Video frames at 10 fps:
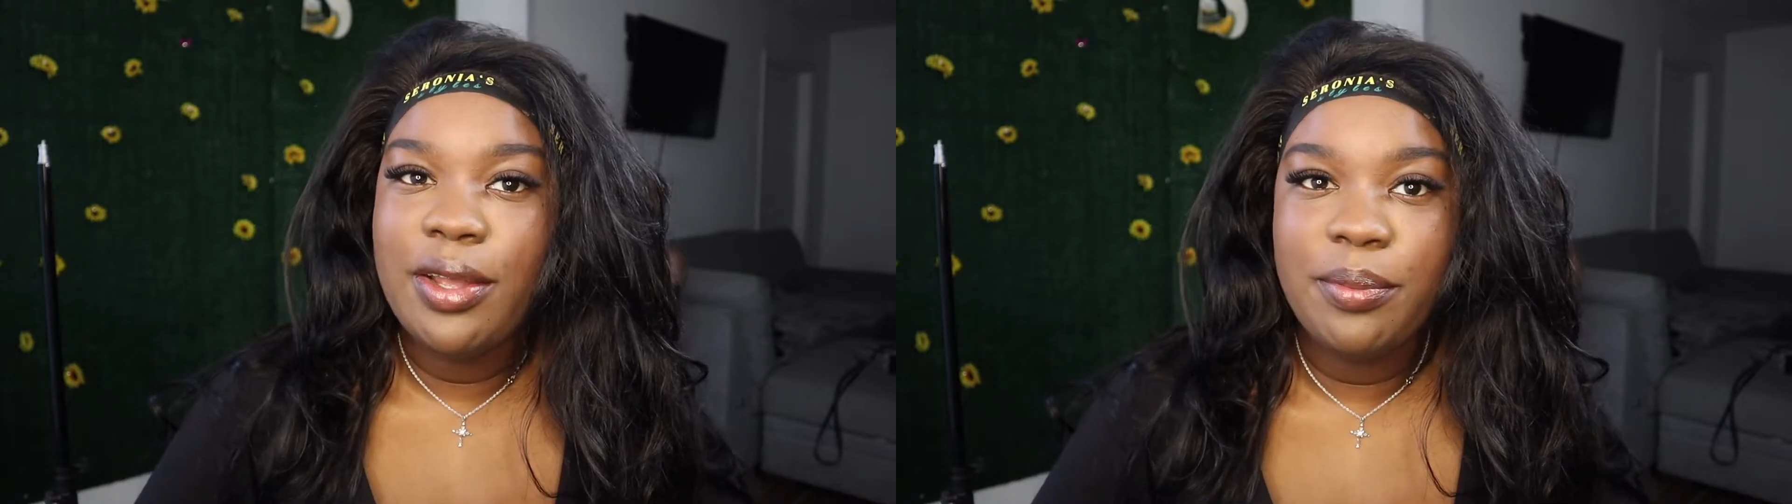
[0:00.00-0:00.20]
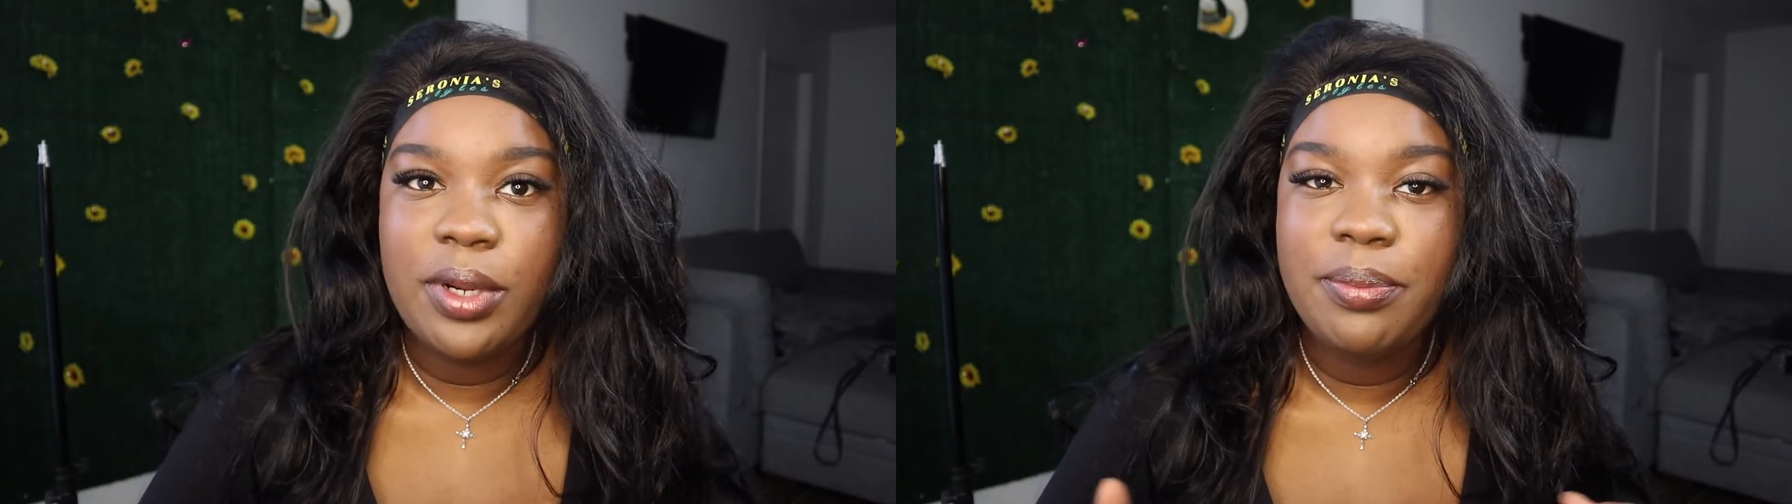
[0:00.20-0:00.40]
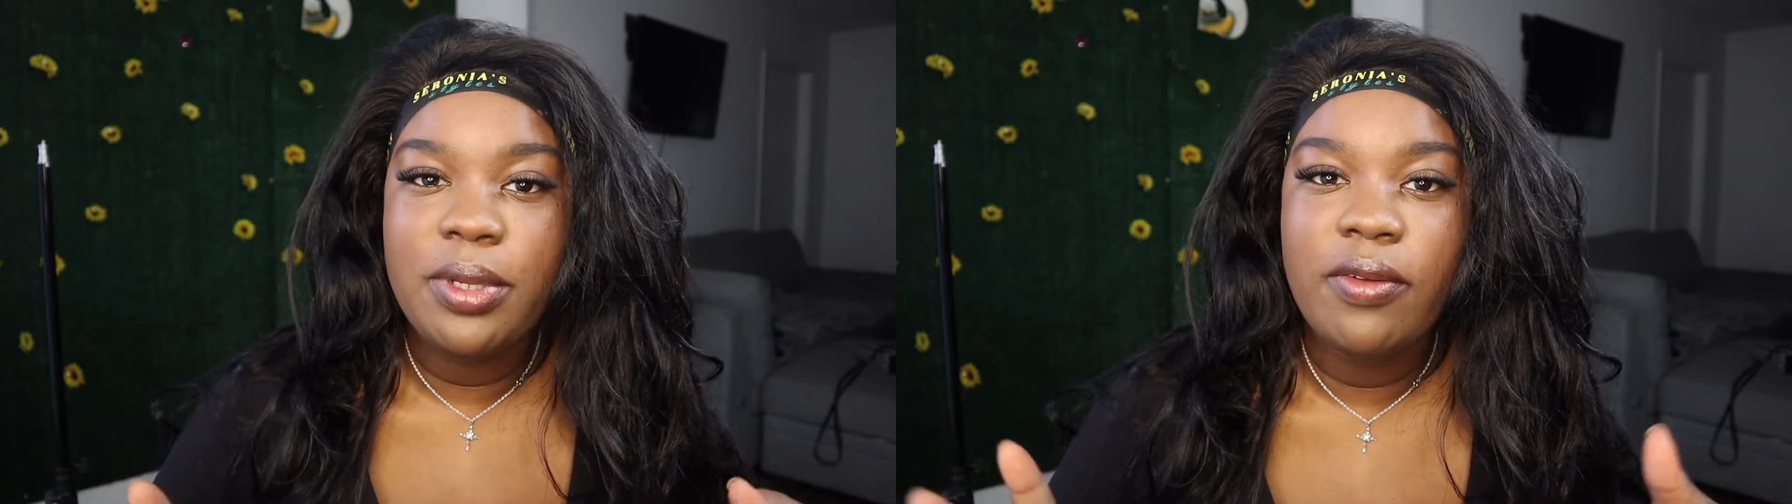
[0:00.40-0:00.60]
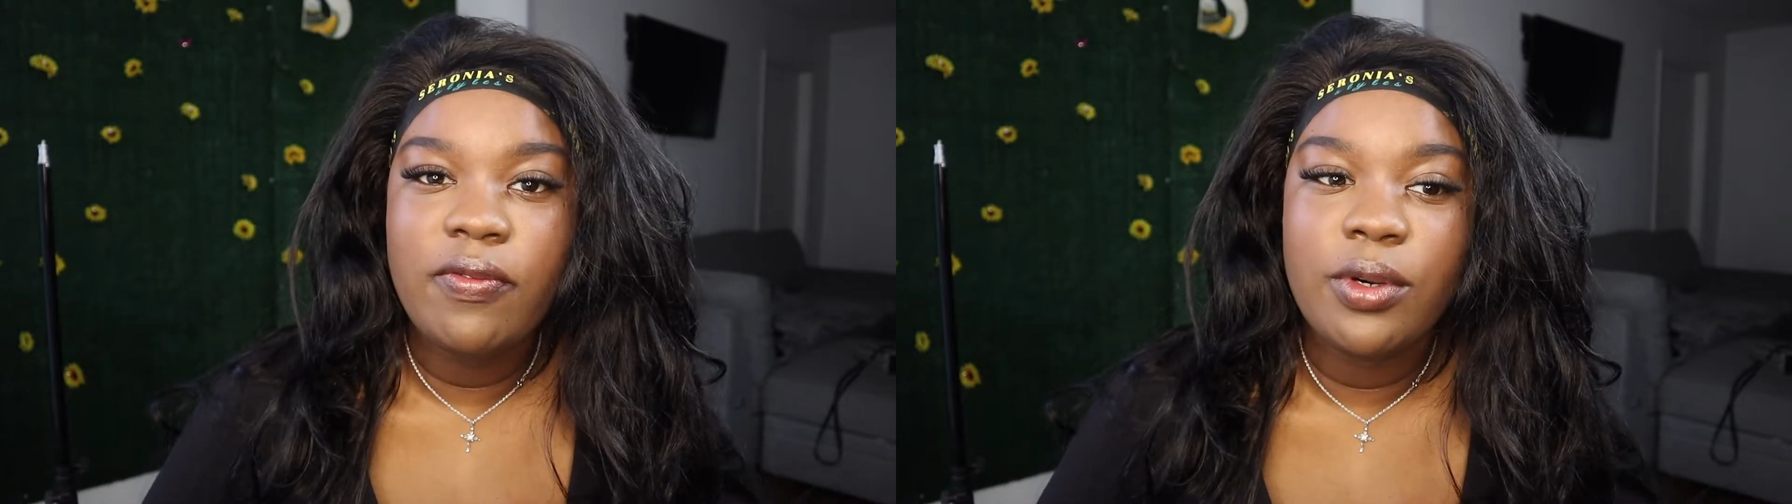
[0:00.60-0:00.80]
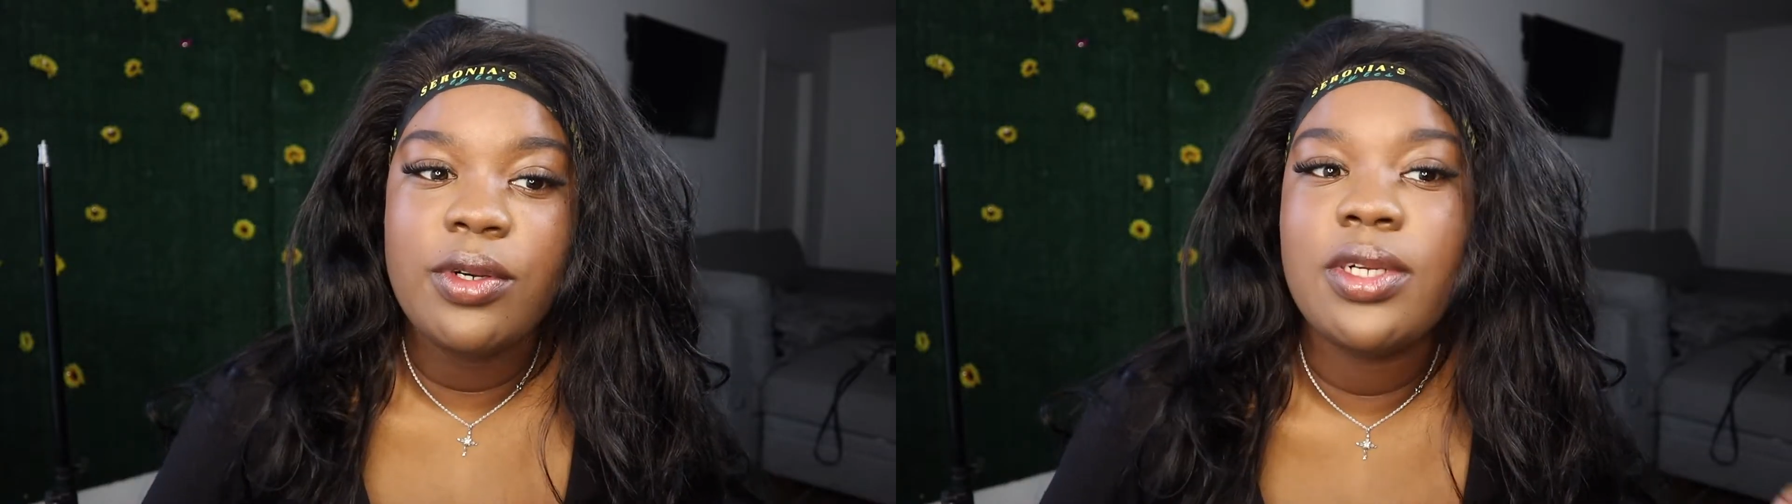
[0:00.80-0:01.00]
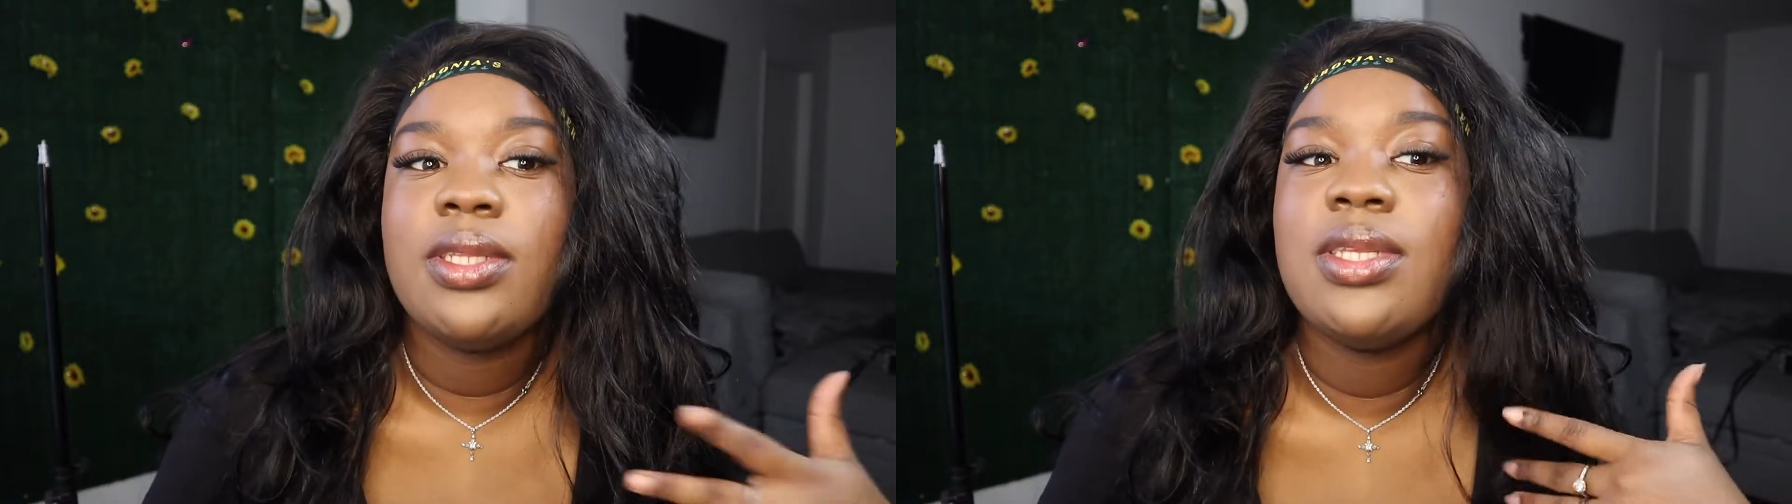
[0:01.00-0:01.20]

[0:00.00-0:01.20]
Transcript: and prep it for the